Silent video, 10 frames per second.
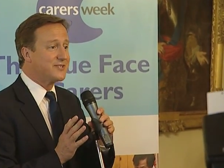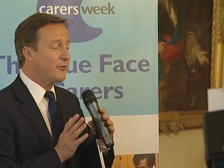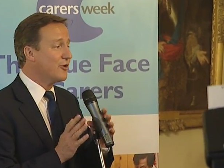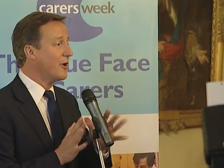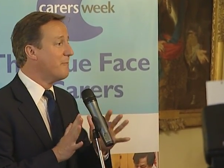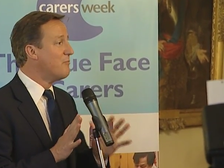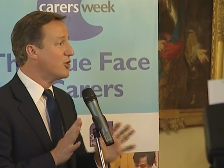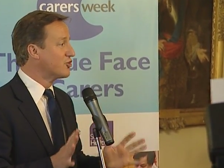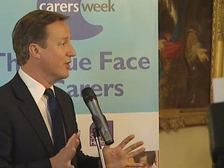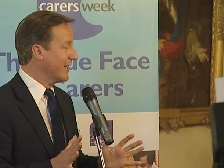someone who got a
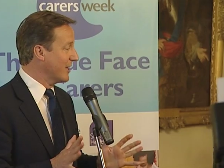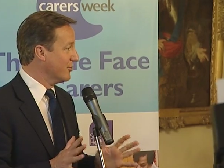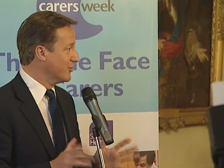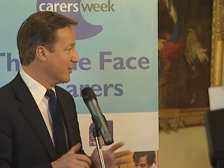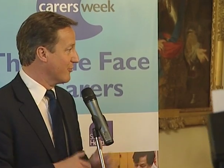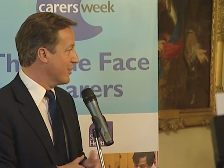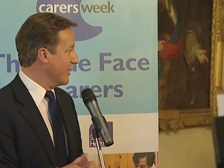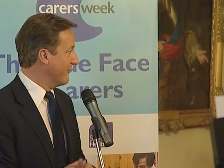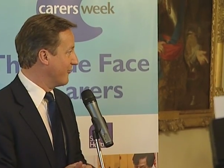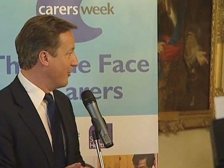moderately good
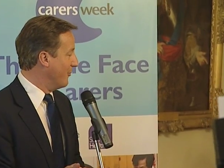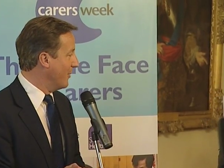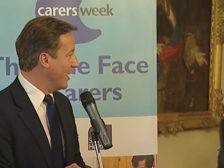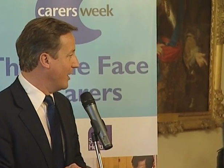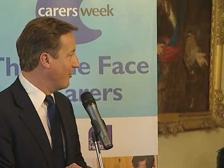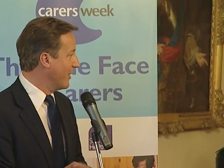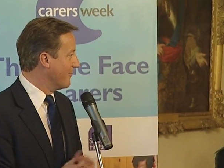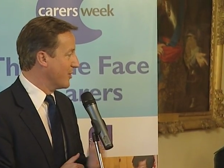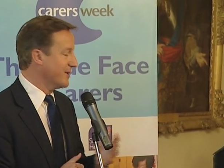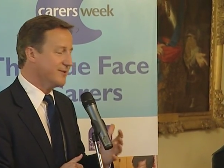degree from one of
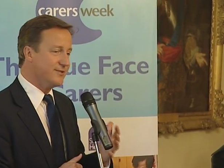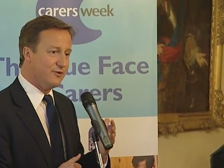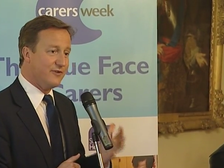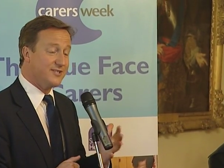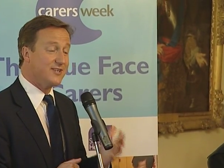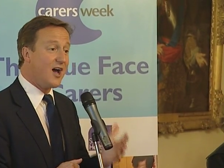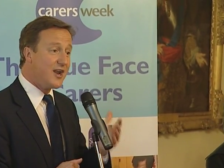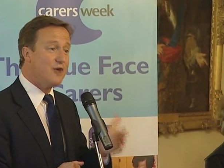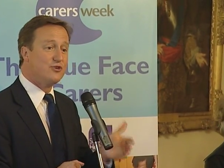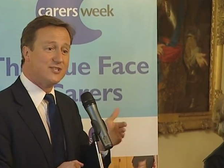Britain's universities, I
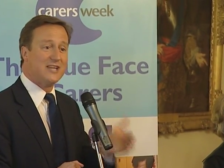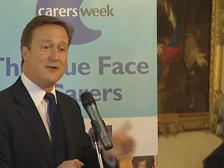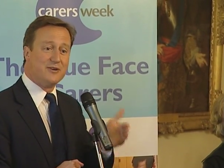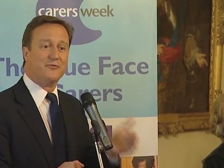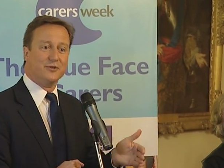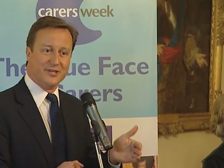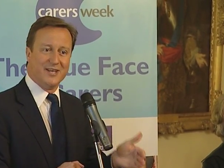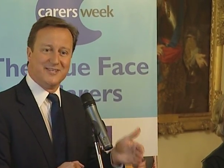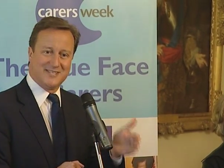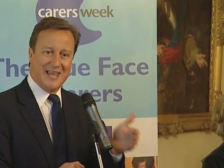know just how difficult it
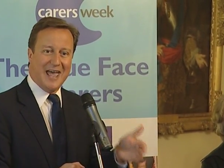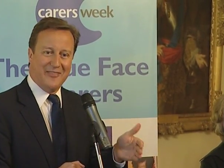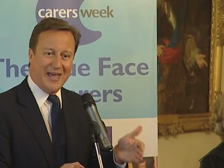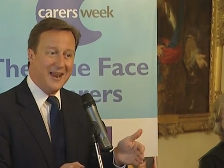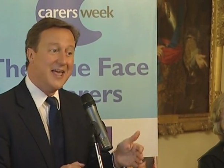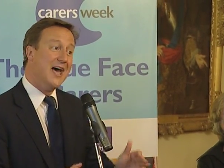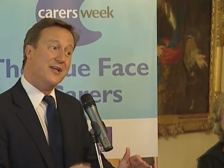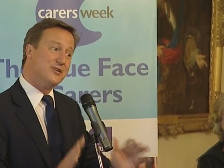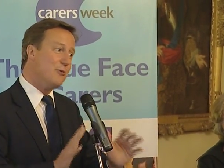is to get that. And so